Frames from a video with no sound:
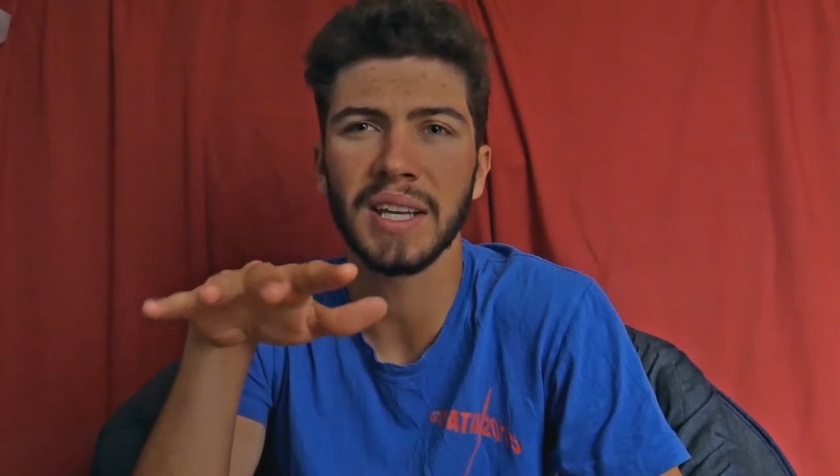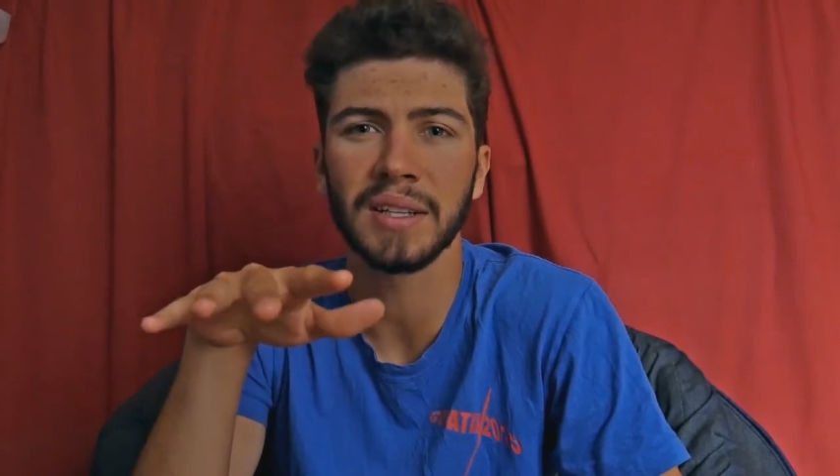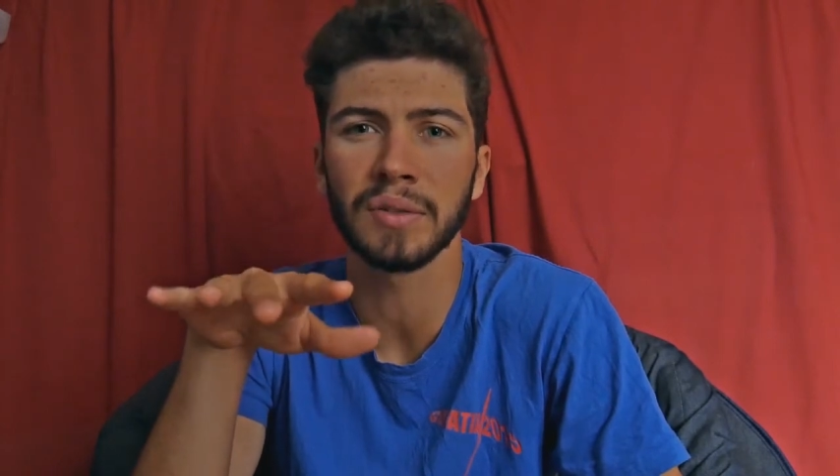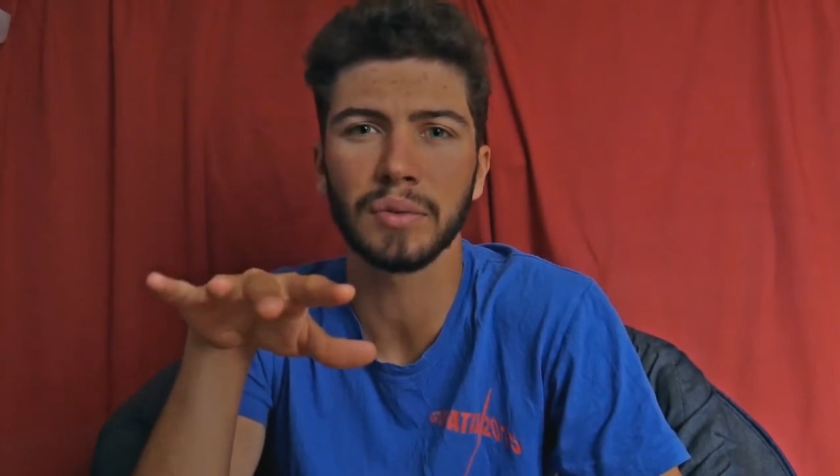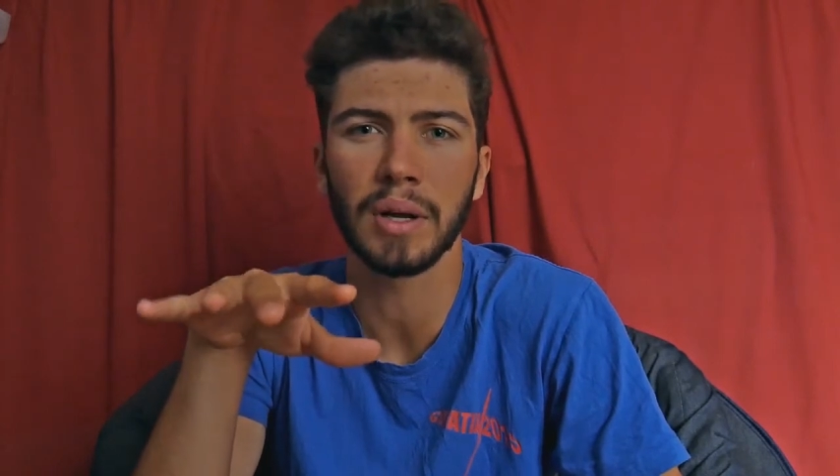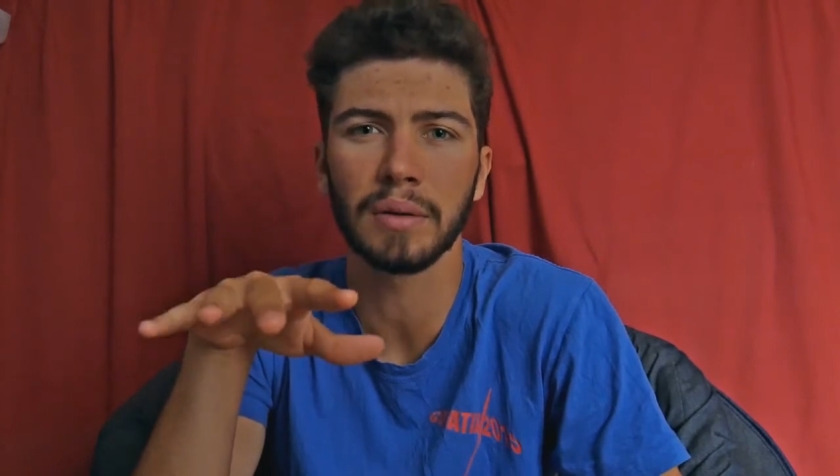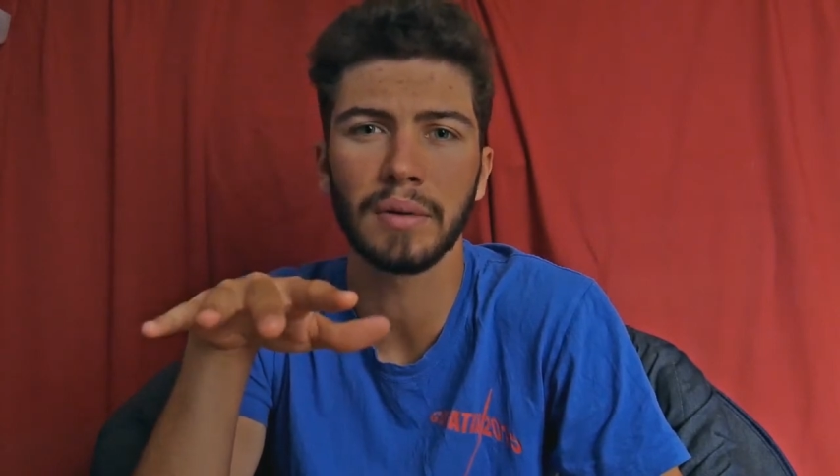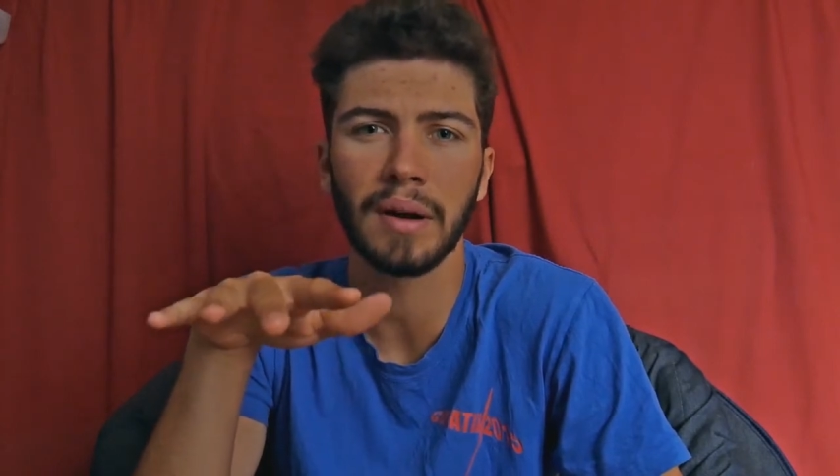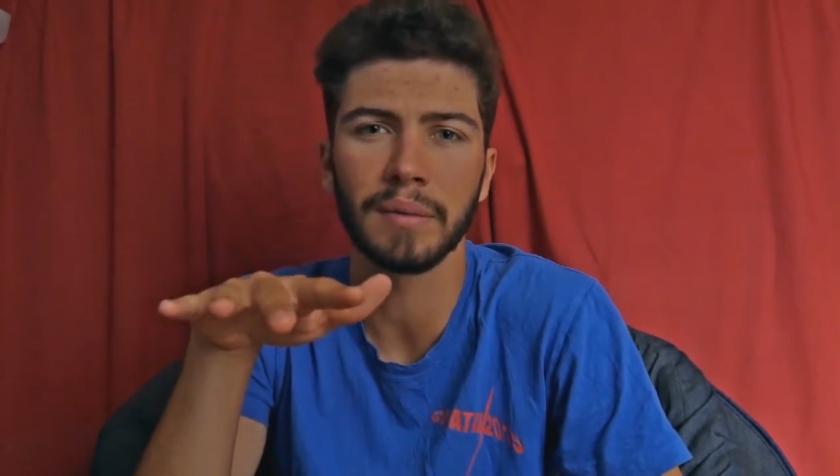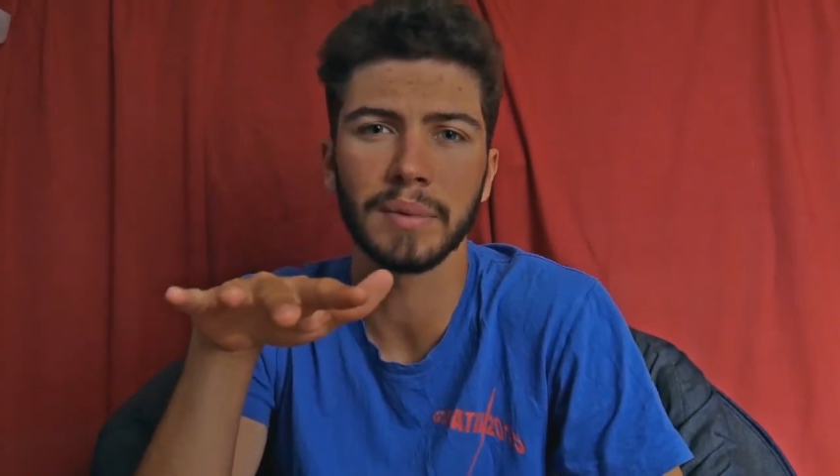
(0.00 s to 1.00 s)
than 12
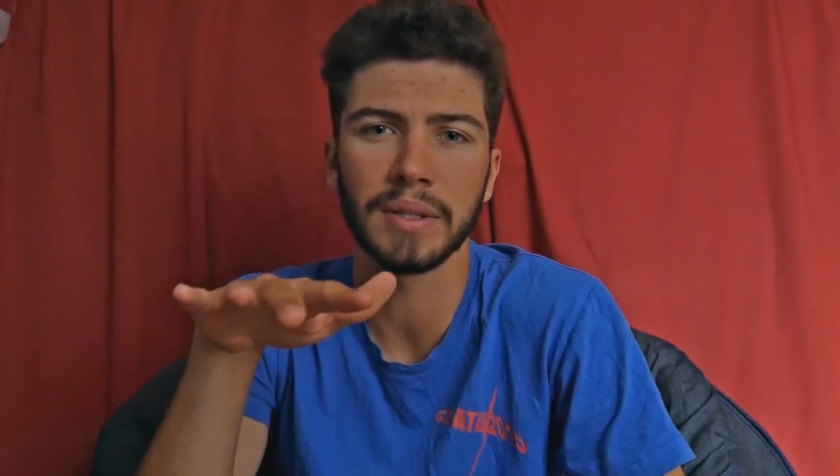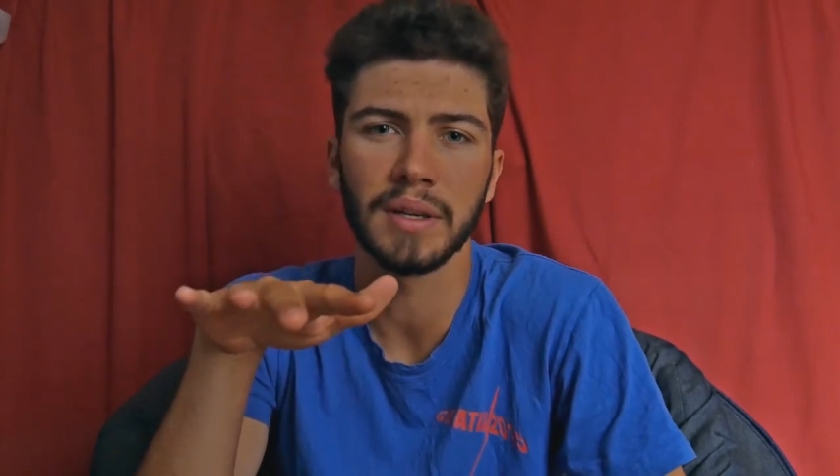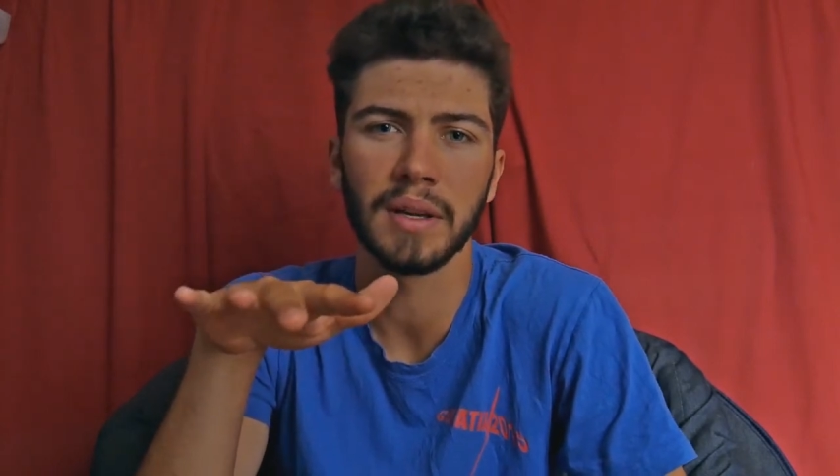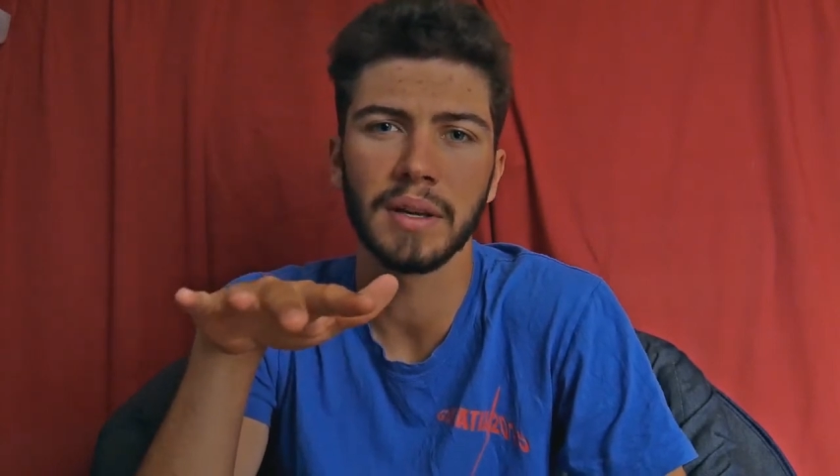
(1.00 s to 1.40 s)
grams.